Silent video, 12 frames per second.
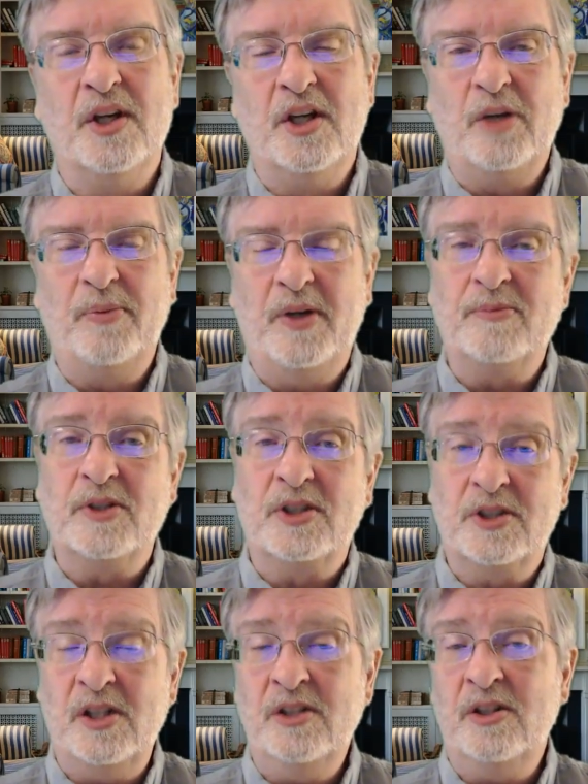You become the
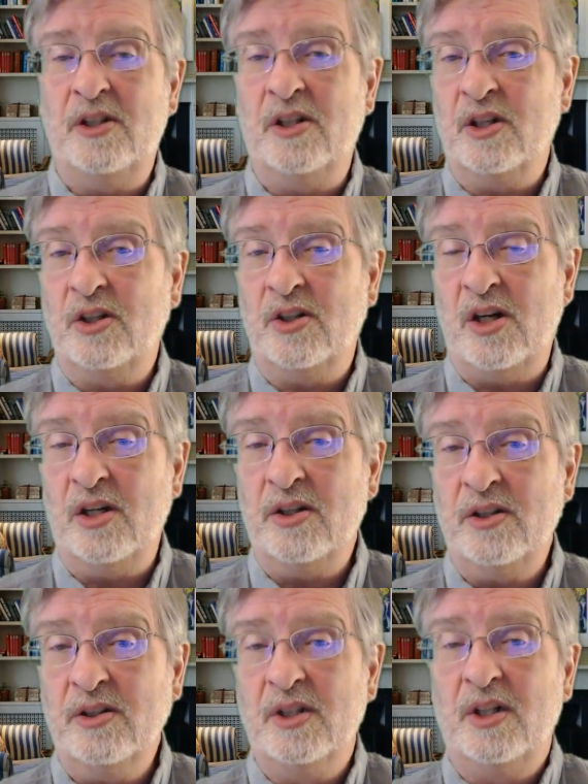son or the
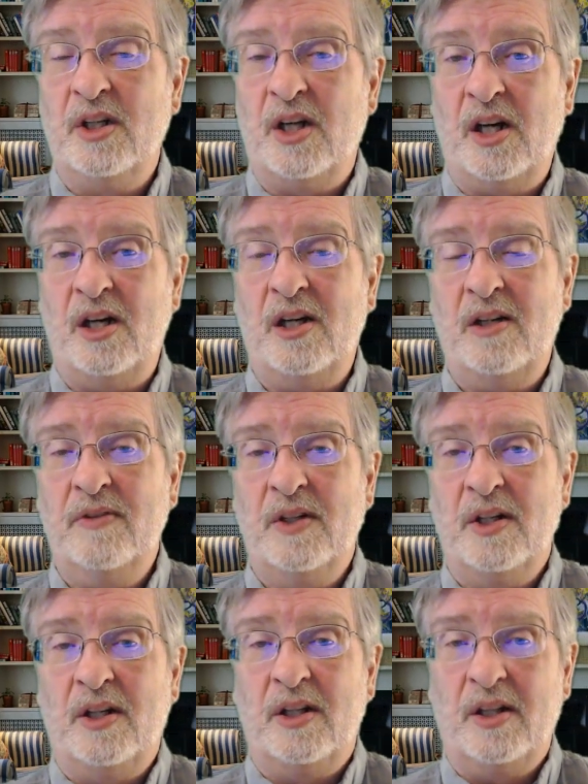daughter of
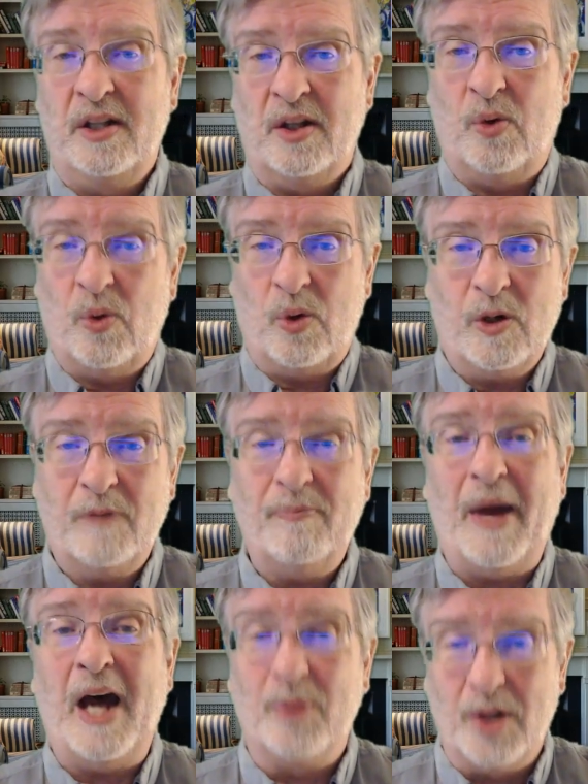the whore of
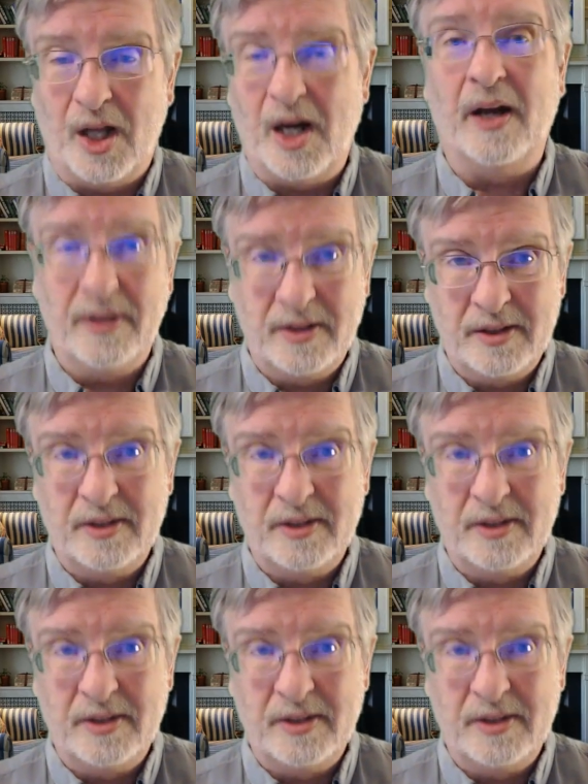Babylon.